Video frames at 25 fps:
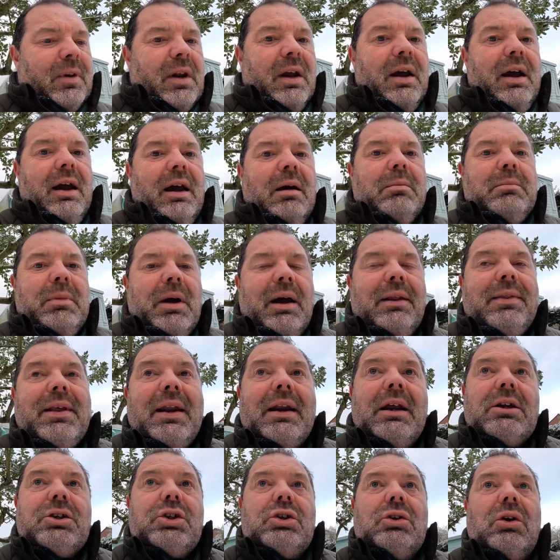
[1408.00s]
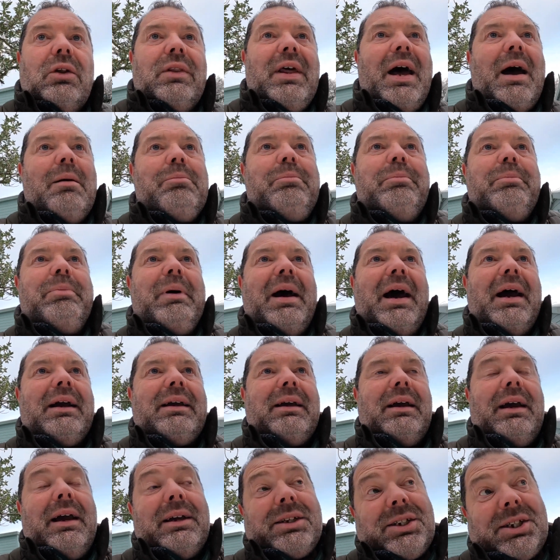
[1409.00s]
and then I took that
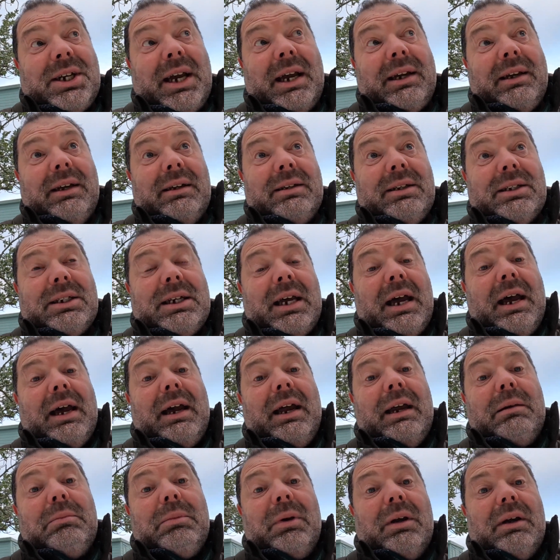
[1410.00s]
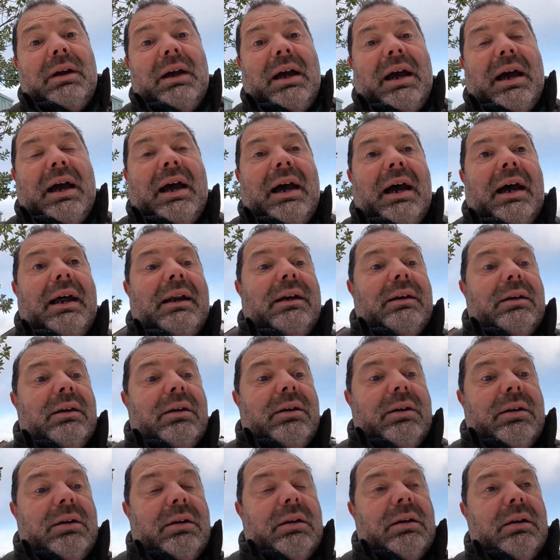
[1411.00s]
back a second time
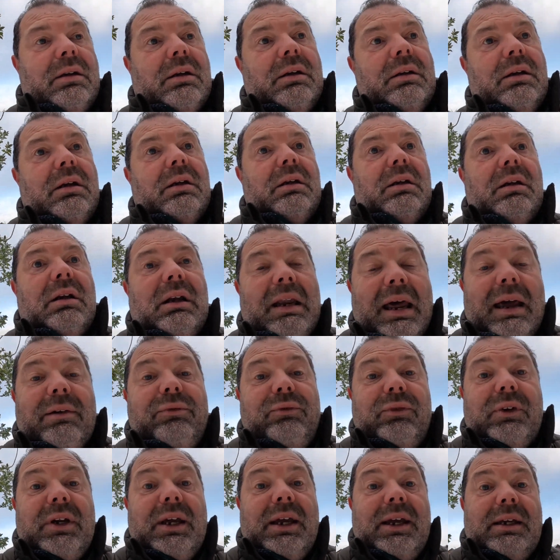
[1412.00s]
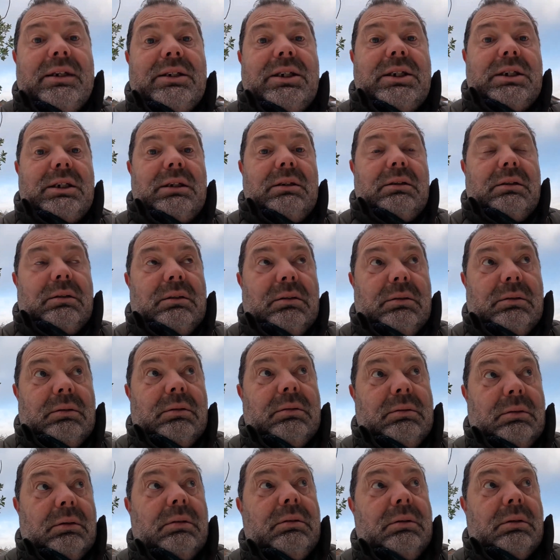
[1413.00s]
and left it,
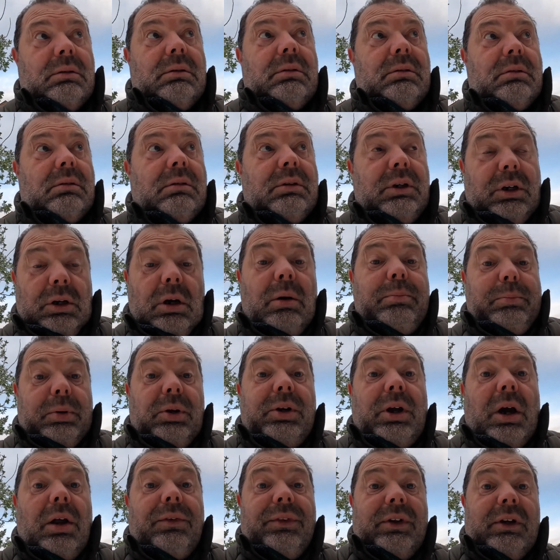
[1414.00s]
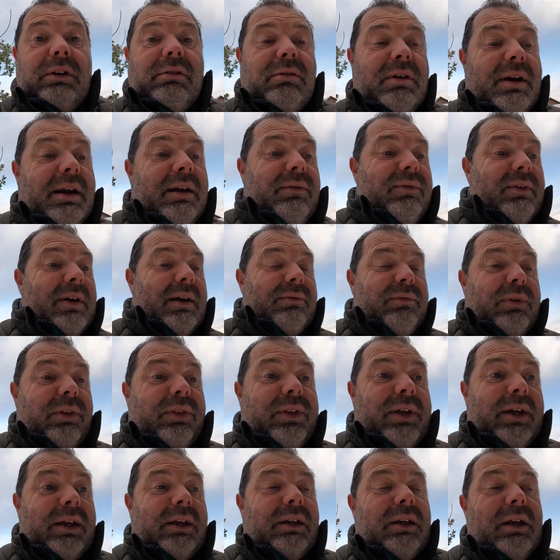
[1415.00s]
you know, put it on the grave and
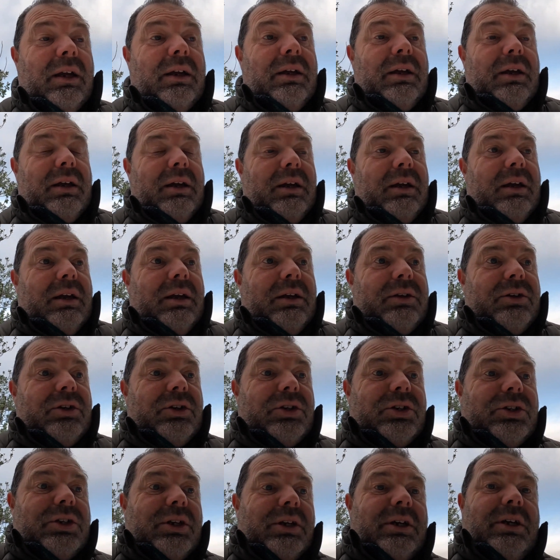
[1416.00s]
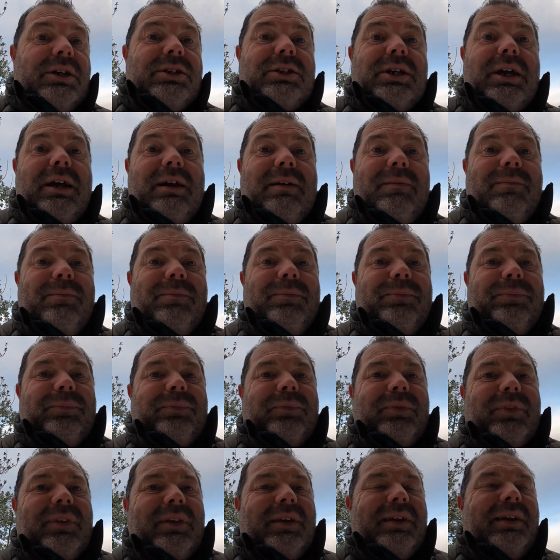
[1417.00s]
everything, just as a
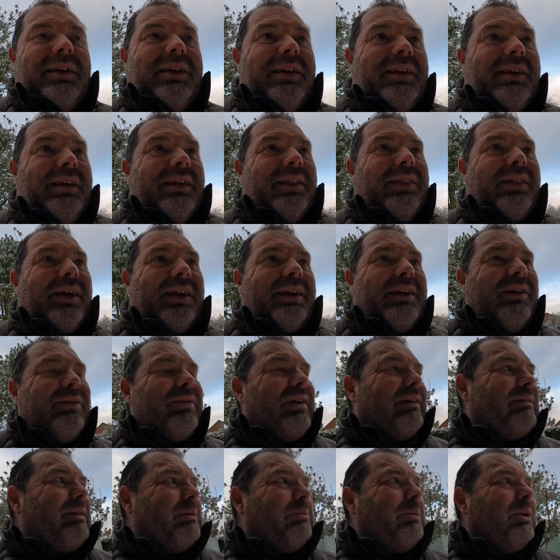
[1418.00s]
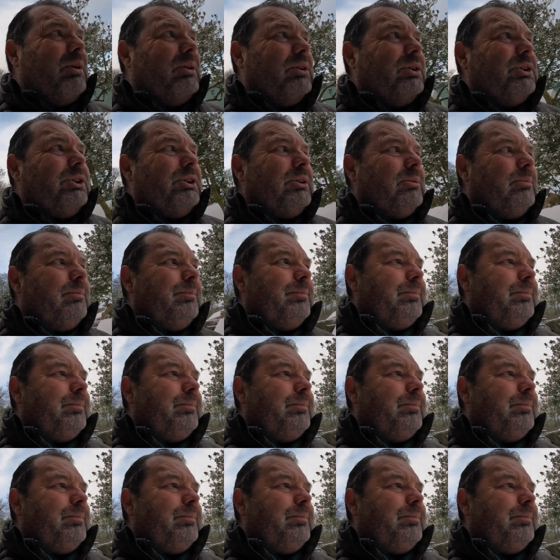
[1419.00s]
thank you very much.